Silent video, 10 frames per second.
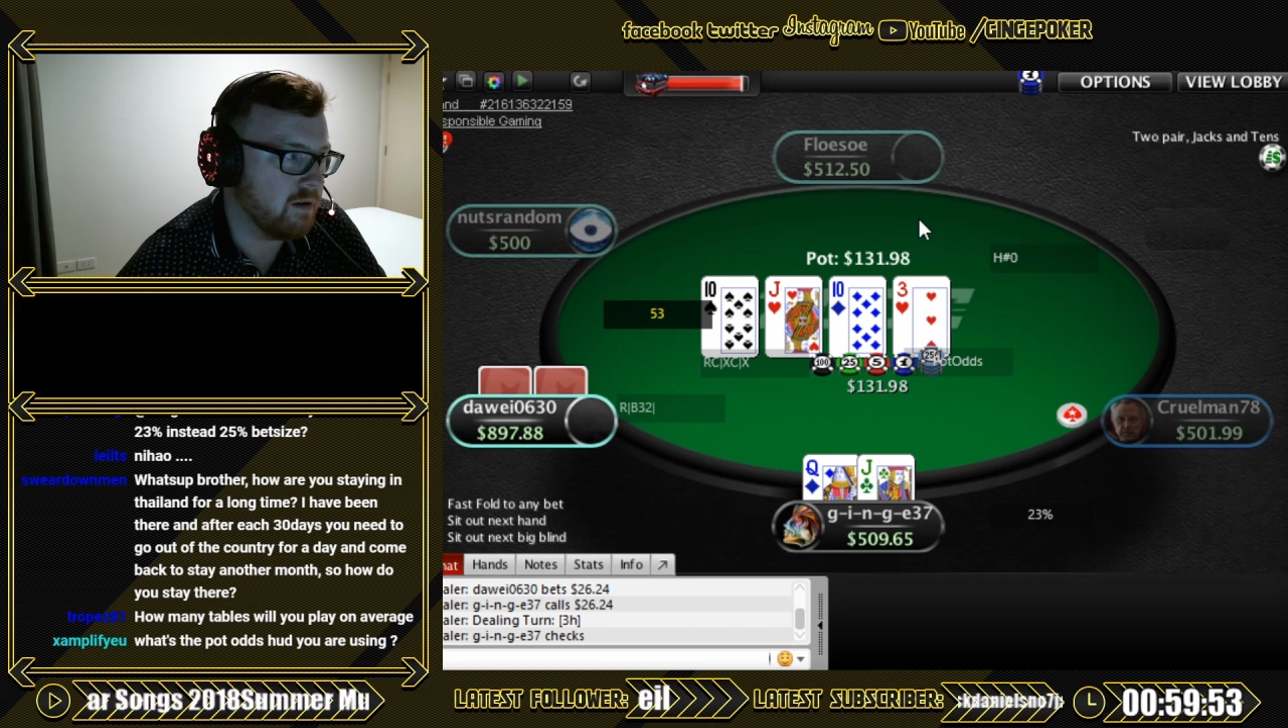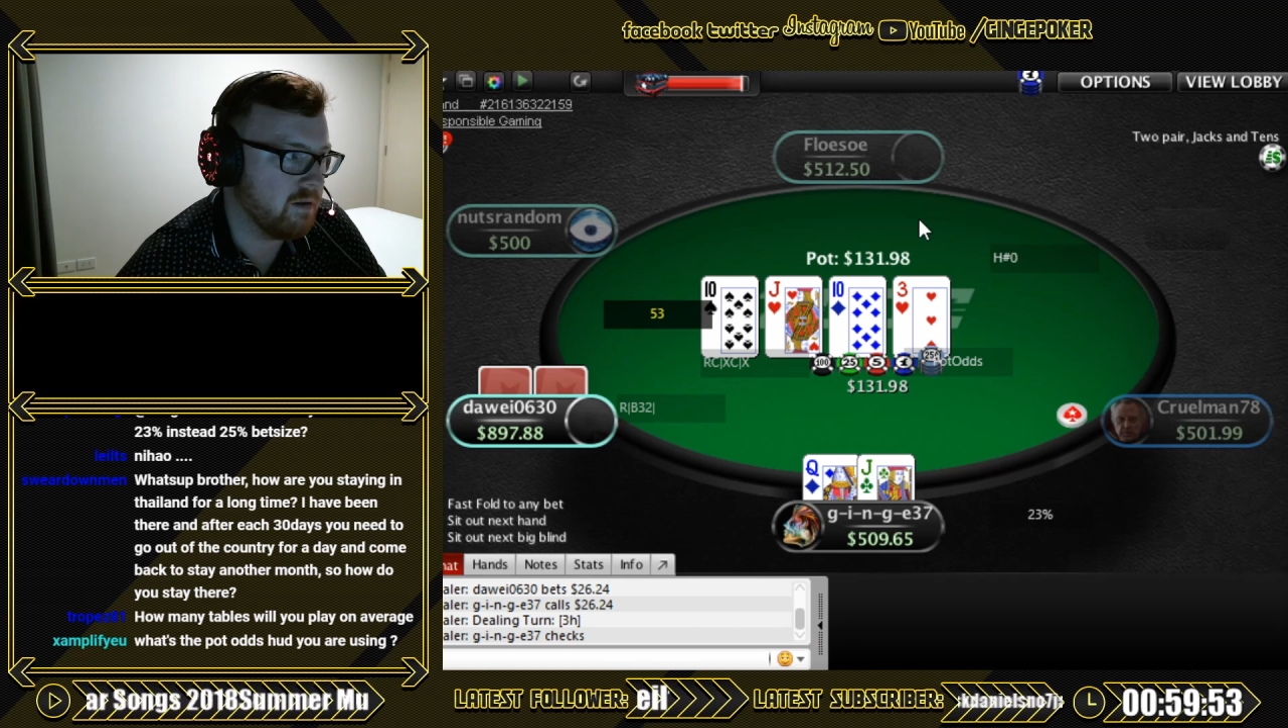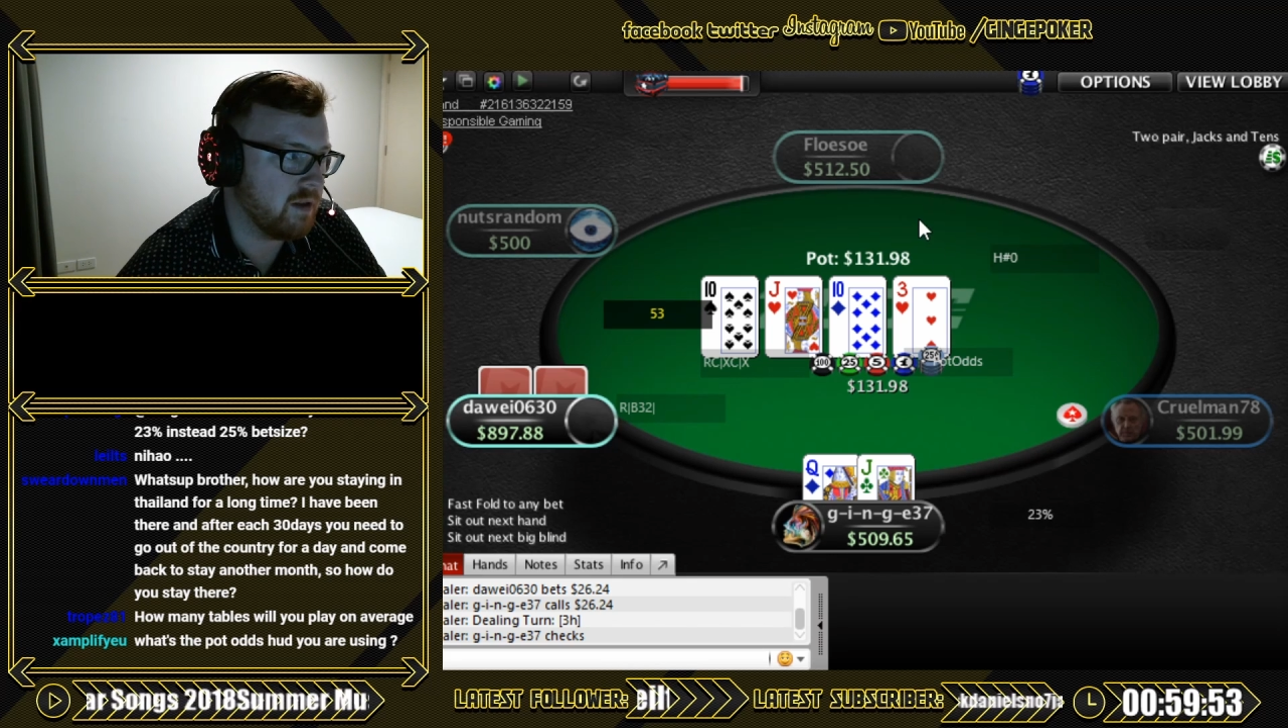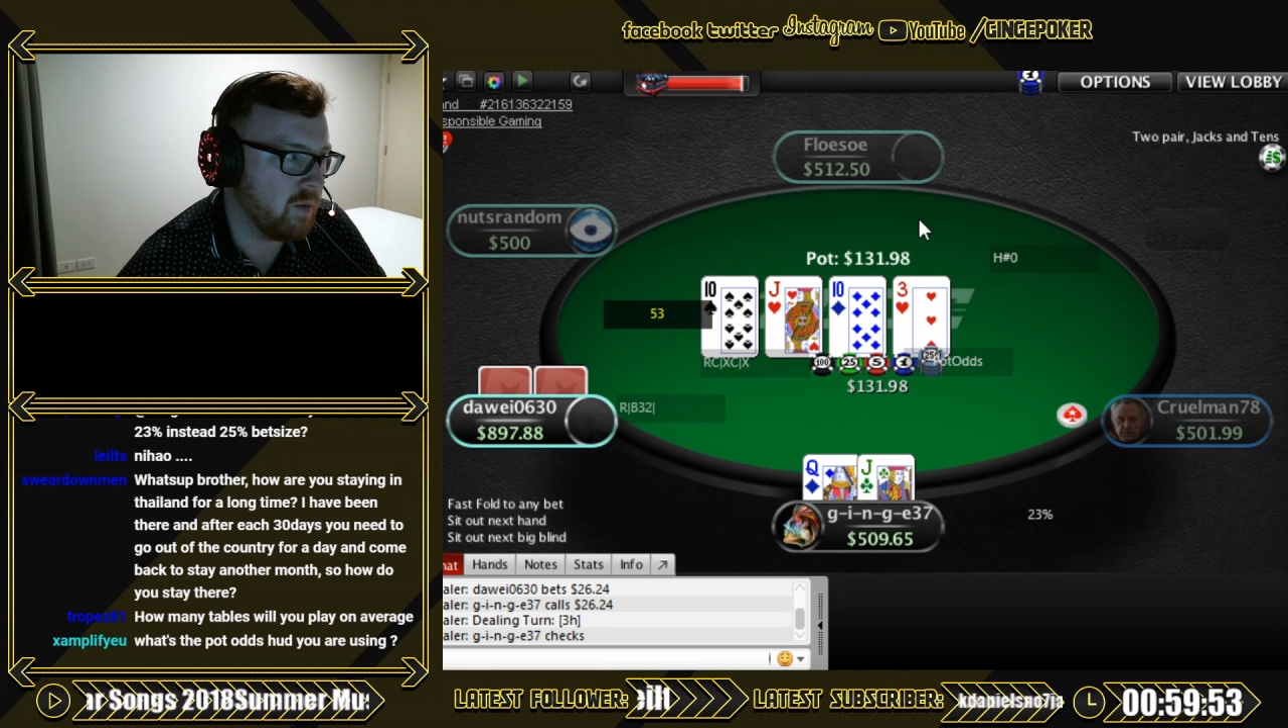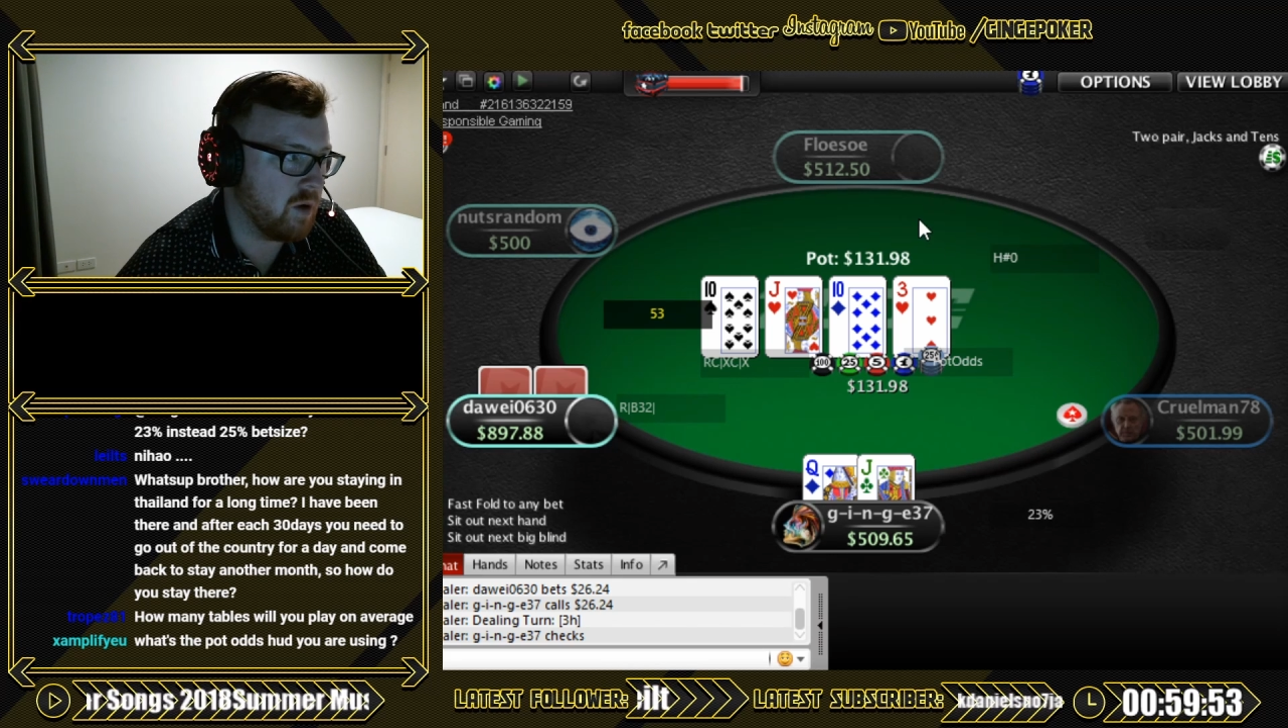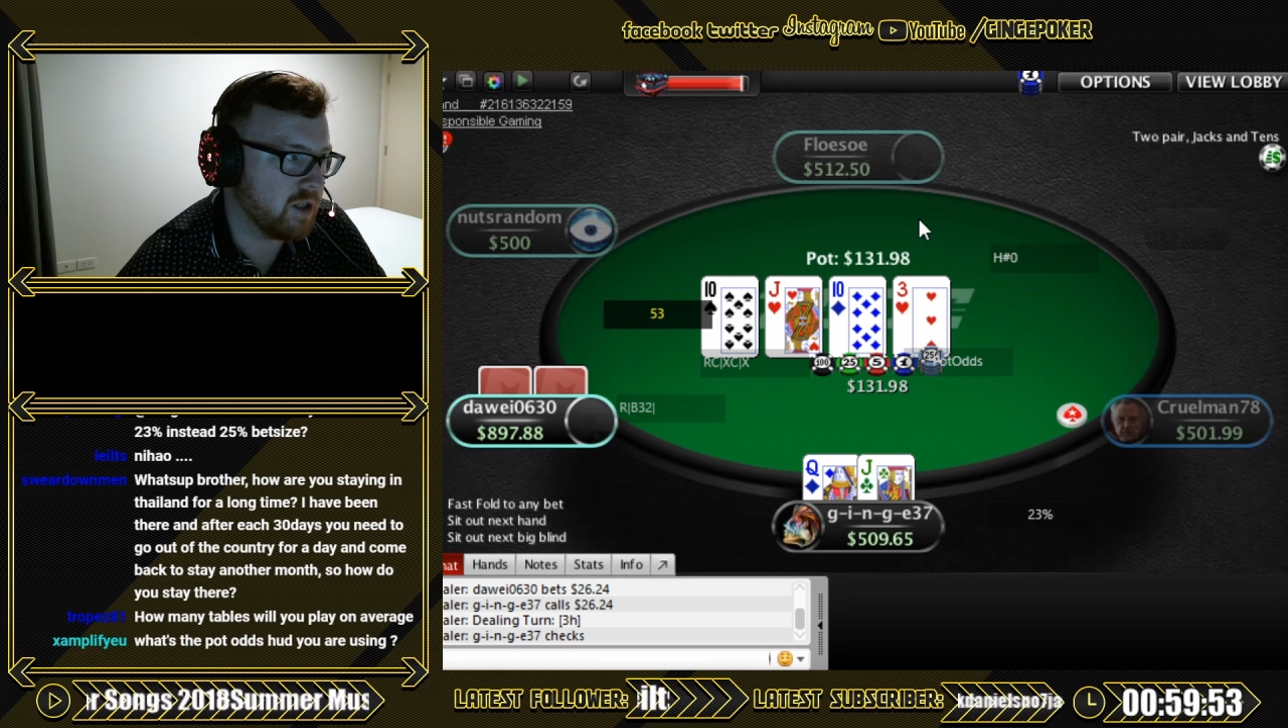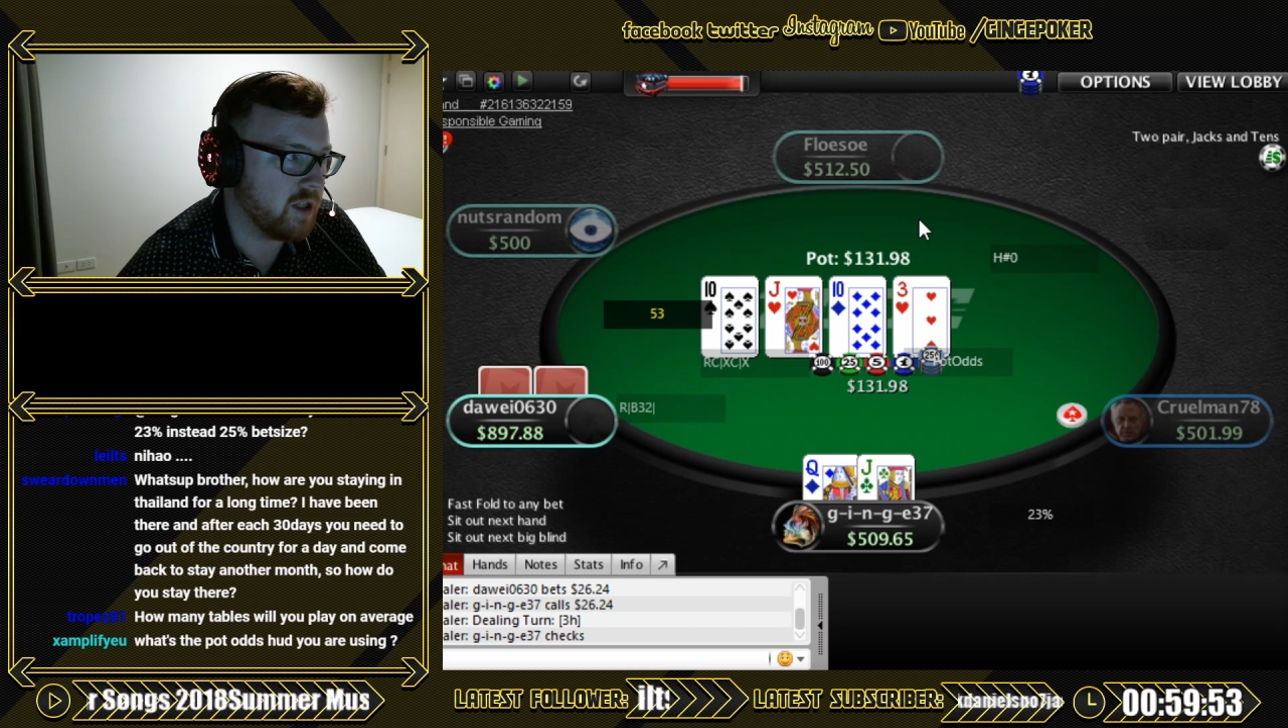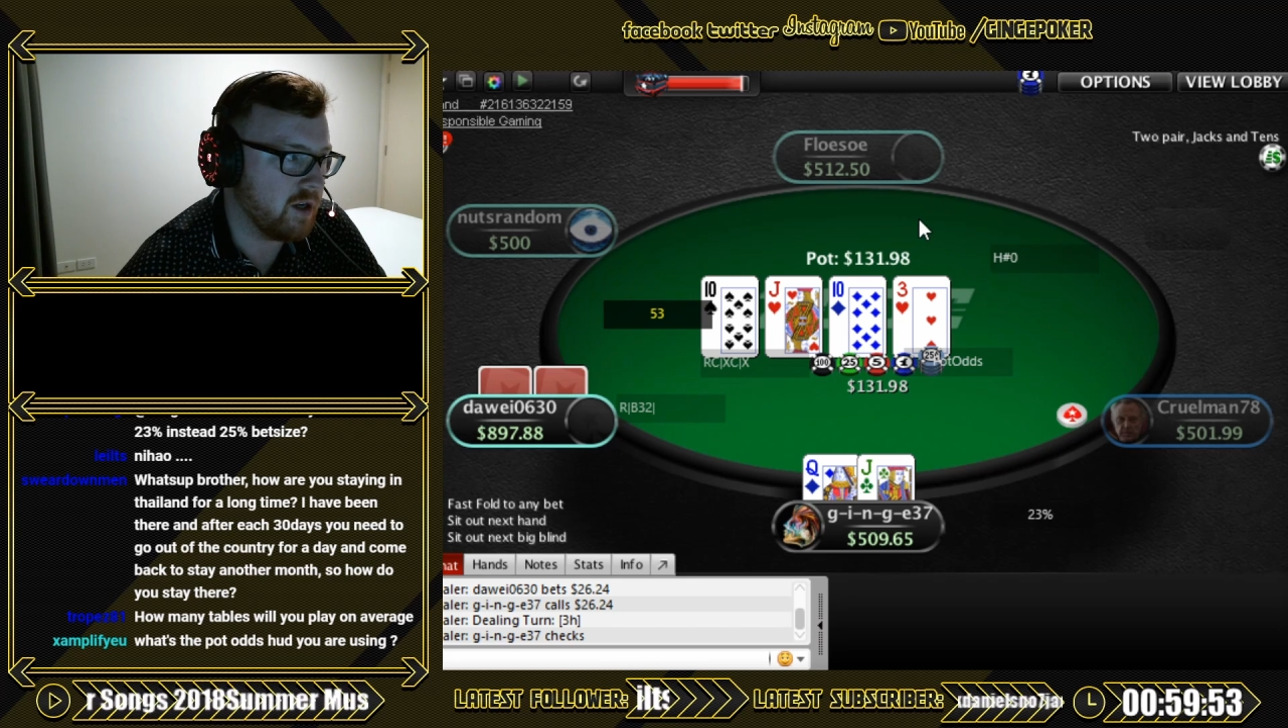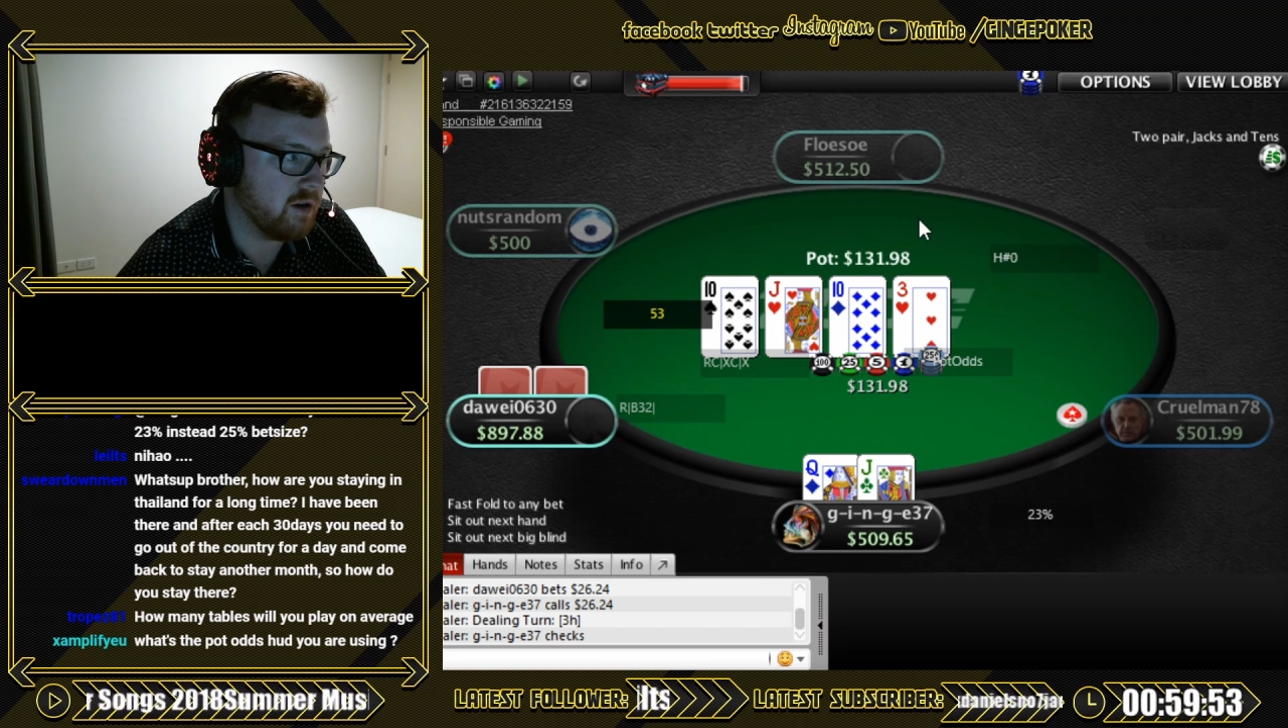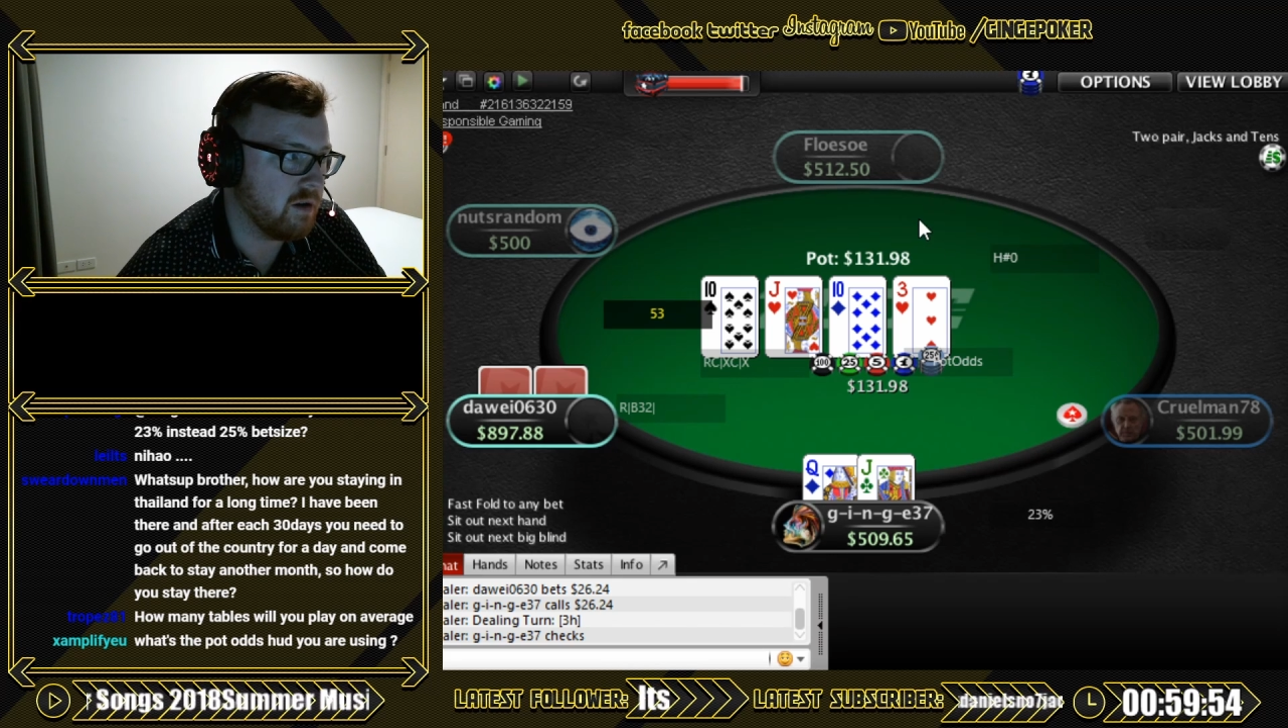they will
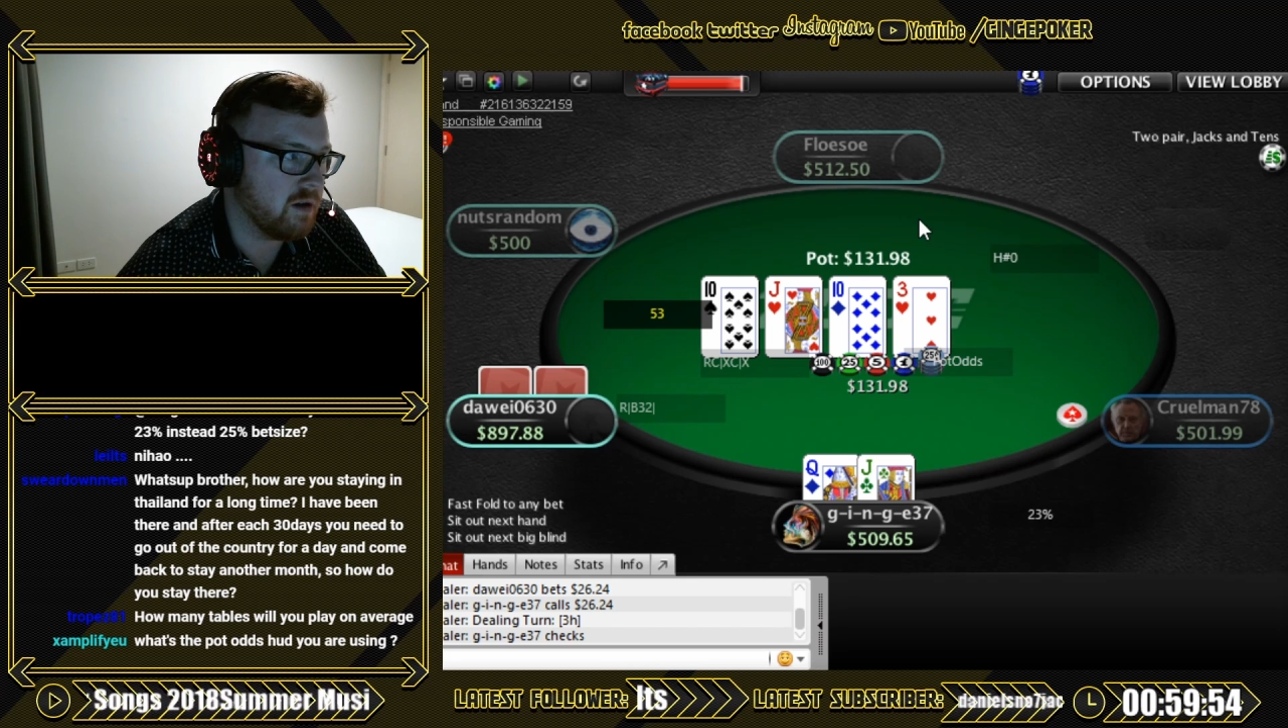extend it